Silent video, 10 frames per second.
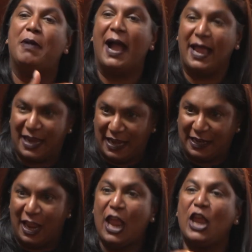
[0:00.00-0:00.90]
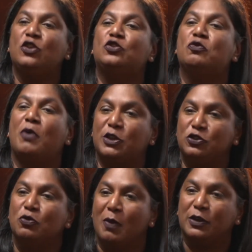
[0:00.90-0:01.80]
buy-in into
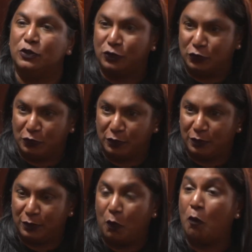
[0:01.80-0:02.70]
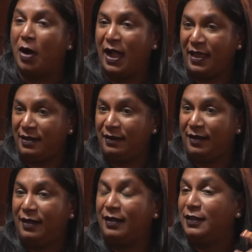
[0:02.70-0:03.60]
what you want to do. Why?
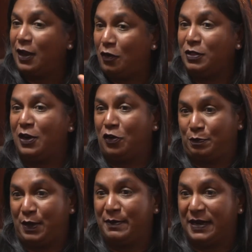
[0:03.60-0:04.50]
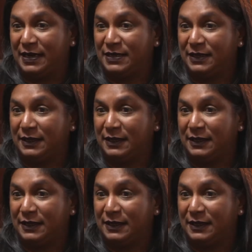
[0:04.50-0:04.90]
They know they're not permanent.